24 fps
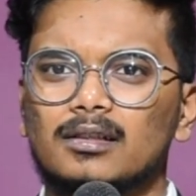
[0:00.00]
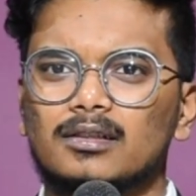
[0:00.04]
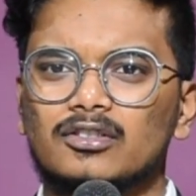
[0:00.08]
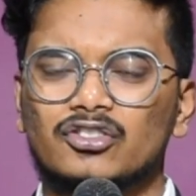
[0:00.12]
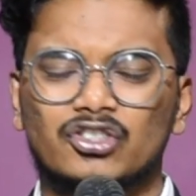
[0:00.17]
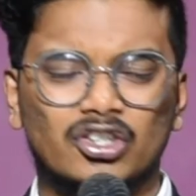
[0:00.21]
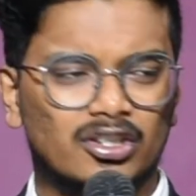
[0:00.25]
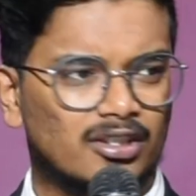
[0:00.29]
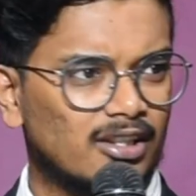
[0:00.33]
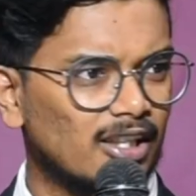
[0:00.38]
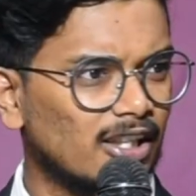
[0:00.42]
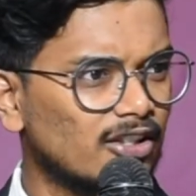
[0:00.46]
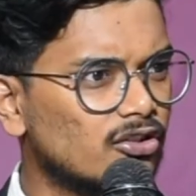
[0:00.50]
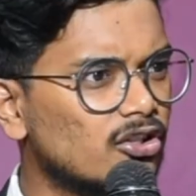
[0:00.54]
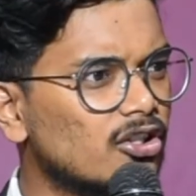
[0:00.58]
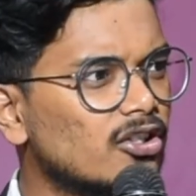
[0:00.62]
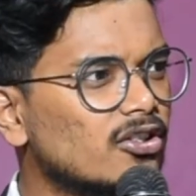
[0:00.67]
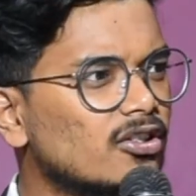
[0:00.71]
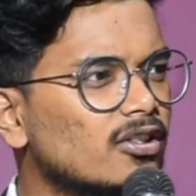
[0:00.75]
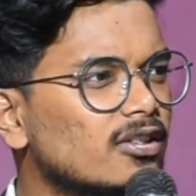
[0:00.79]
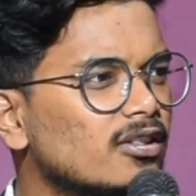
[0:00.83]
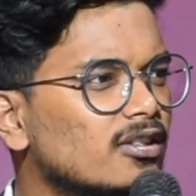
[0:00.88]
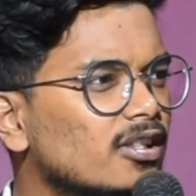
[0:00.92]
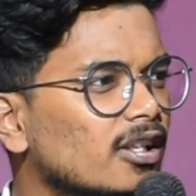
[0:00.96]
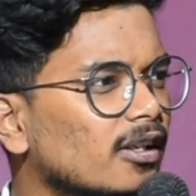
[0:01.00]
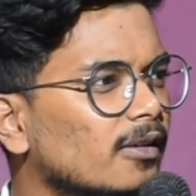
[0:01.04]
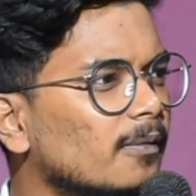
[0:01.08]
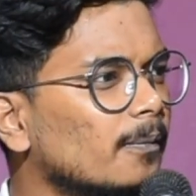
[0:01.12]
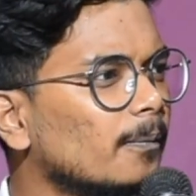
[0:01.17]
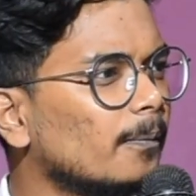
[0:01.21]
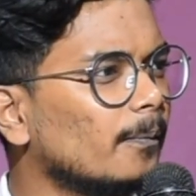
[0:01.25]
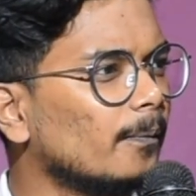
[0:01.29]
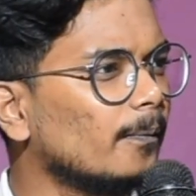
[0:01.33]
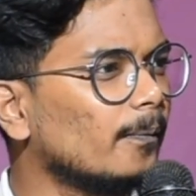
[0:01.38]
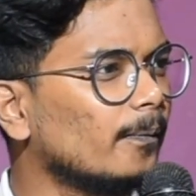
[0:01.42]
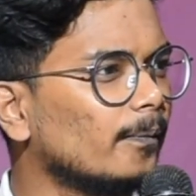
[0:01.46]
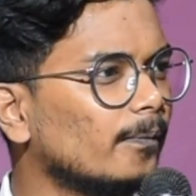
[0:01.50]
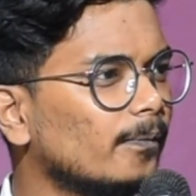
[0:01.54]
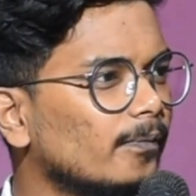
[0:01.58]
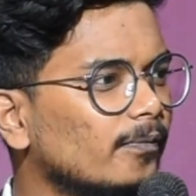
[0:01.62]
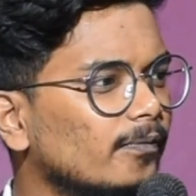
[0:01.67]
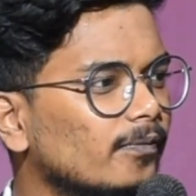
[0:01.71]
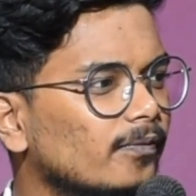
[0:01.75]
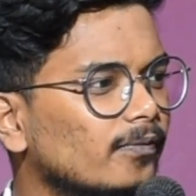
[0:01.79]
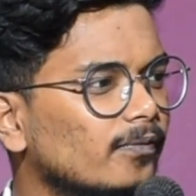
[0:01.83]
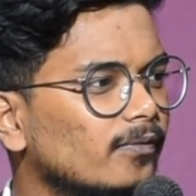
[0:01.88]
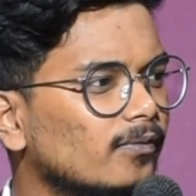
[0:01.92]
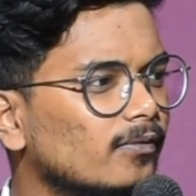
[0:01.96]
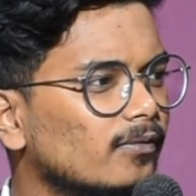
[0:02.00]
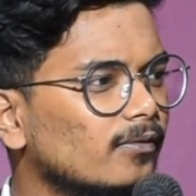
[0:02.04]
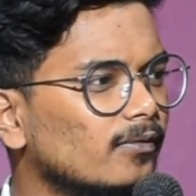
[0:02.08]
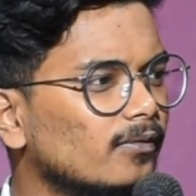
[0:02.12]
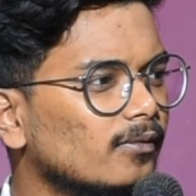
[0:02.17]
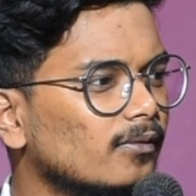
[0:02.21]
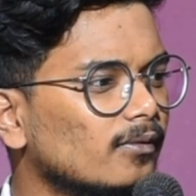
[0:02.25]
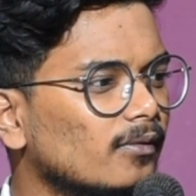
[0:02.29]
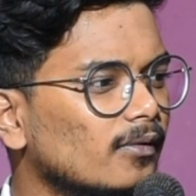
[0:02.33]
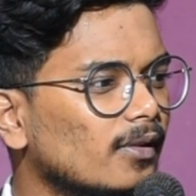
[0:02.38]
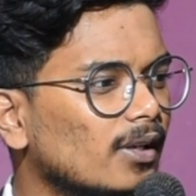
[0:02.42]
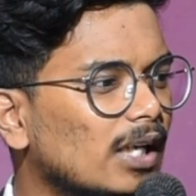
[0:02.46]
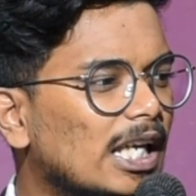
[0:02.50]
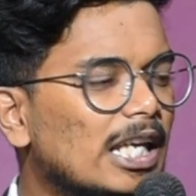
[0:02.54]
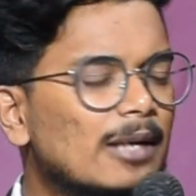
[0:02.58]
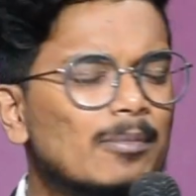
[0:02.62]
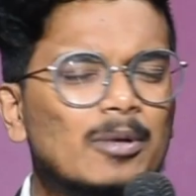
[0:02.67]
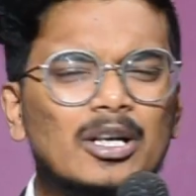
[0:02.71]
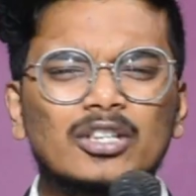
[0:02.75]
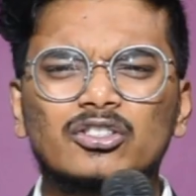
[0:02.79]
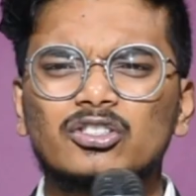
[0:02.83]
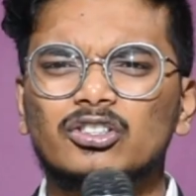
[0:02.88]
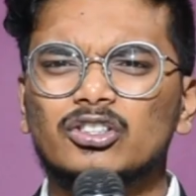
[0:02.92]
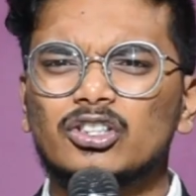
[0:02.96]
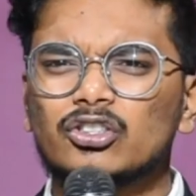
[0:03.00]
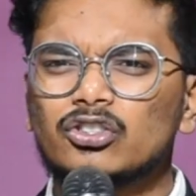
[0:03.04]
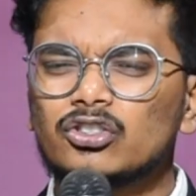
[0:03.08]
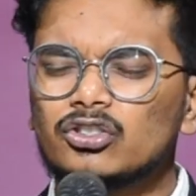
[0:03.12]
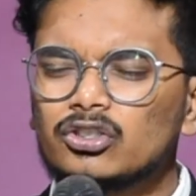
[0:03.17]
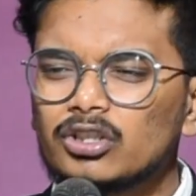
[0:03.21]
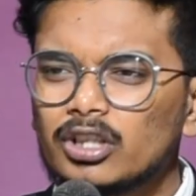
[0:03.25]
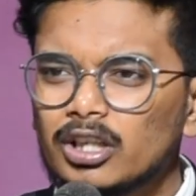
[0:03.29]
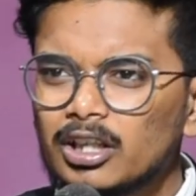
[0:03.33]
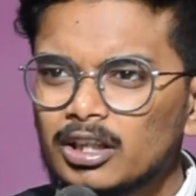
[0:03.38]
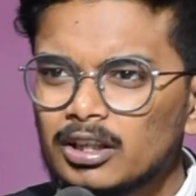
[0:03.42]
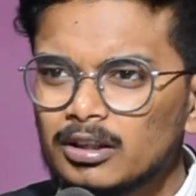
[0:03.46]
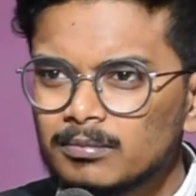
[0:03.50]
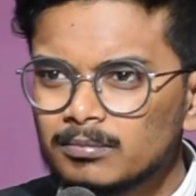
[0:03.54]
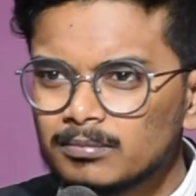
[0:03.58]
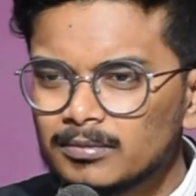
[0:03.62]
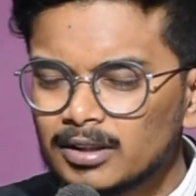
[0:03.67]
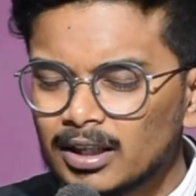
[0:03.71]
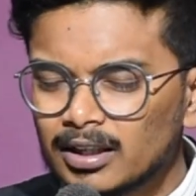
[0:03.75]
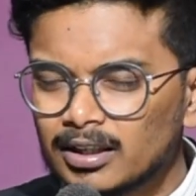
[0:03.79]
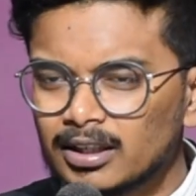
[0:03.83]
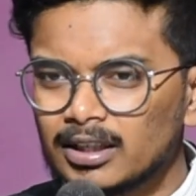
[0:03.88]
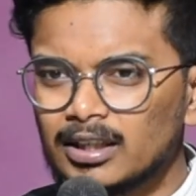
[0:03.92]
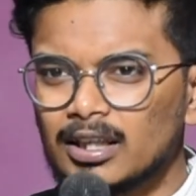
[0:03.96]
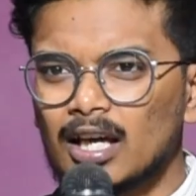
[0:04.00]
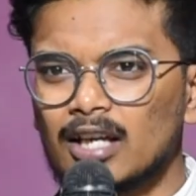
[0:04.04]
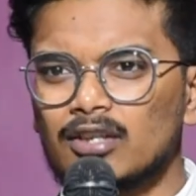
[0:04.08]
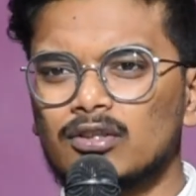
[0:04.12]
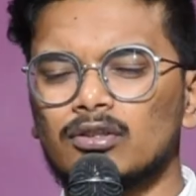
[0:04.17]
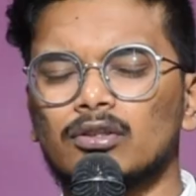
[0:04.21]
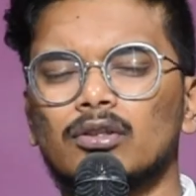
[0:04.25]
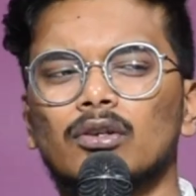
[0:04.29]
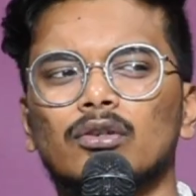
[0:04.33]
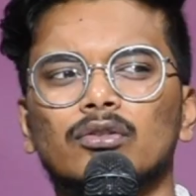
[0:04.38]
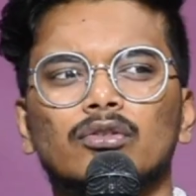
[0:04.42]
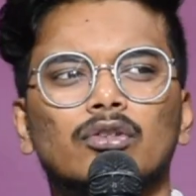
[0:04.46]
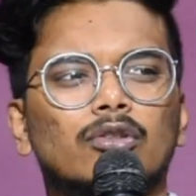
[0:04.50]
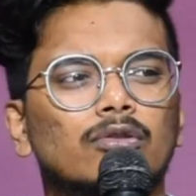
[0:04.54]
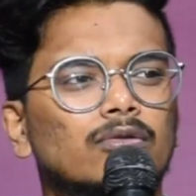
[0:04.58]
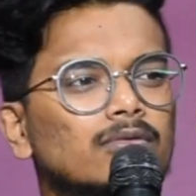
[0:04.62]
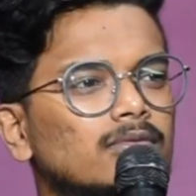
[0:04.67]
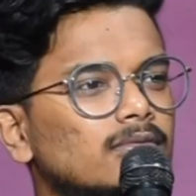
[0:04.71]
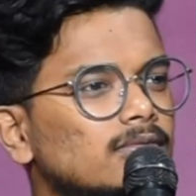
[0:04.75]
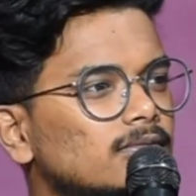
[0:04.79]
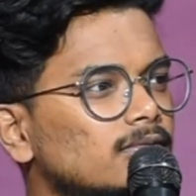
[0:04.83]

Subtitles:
Just like Jesus did. Imagine the shame that he had to go through.